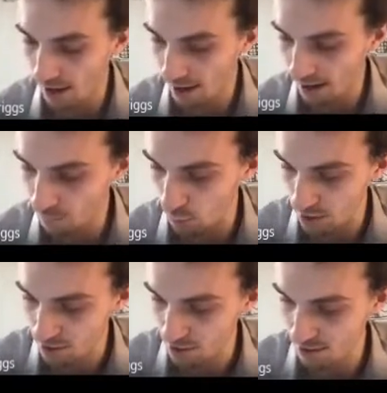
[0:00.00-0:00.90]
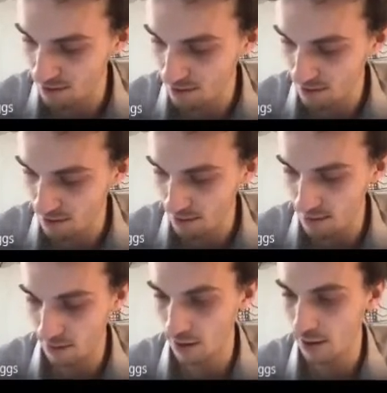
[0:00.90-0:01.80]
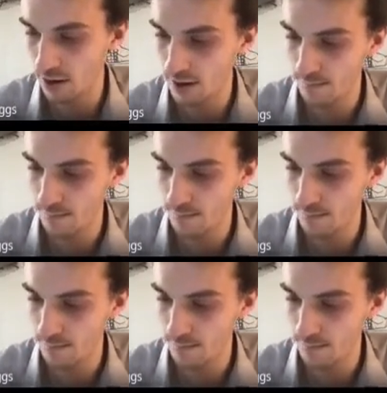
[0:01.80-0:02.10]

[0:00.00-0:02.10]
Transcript: i for which these occur.